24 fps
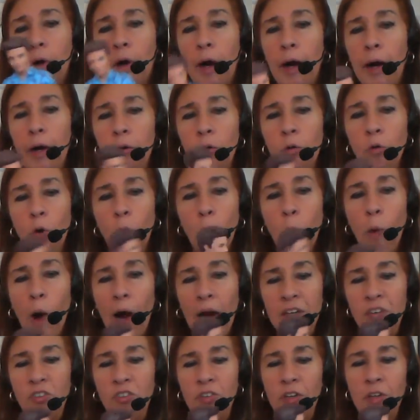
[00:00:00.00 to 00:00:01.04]
I don't know
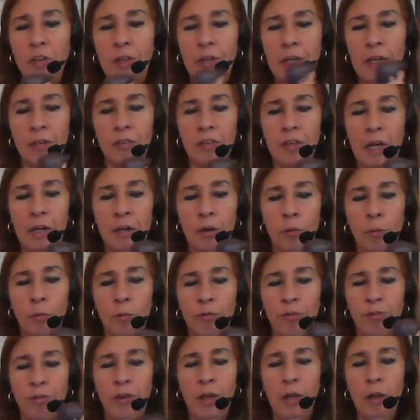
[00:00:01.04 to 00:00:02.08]
why she thinks I don't
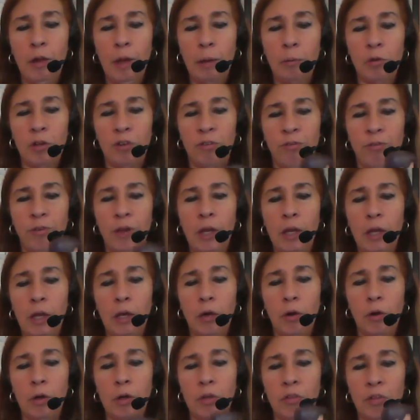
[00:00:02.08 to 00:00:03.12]
feel I was feeling
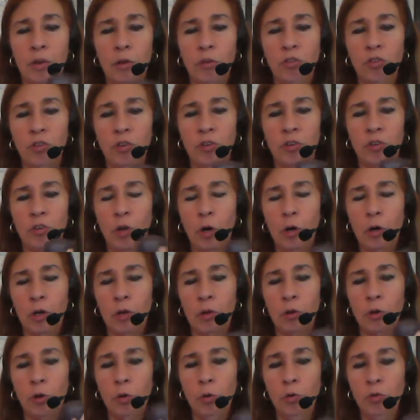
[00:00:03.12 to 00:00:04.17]
her until she started
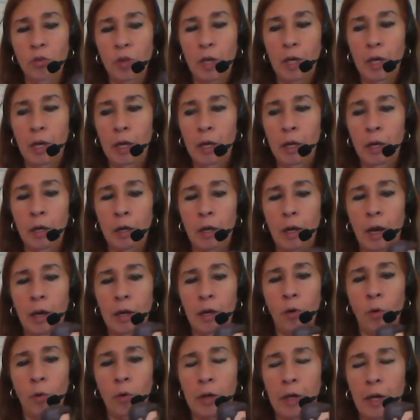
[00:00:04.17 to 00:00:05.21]
losing it. I
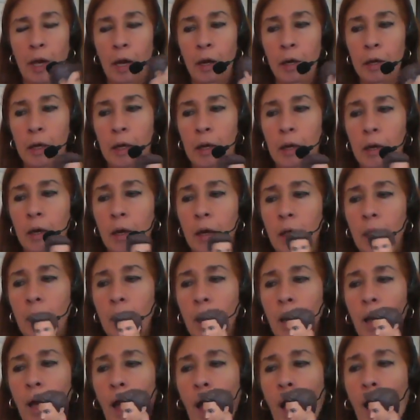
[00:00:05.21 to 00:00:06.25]
don't get it.
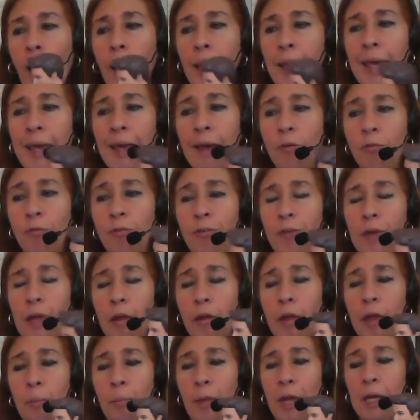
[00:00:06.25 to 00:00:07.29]
I can't
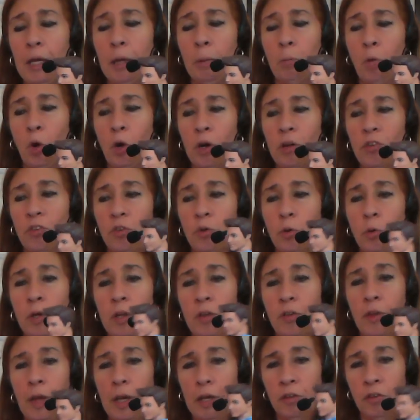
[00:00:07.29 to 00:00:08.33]
feel him anymore. As soon
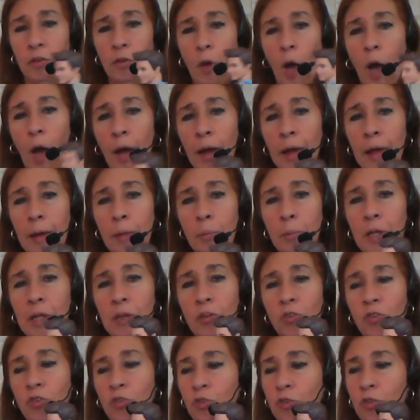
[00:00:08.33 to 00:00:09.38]
as I saw him,
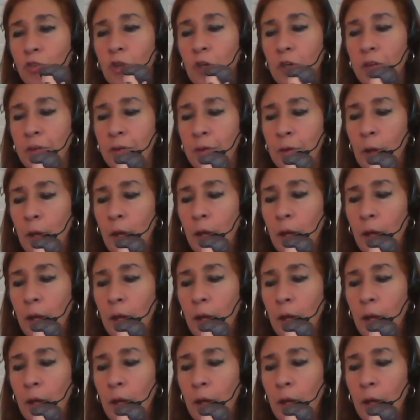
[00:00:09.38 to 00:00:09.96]
it's just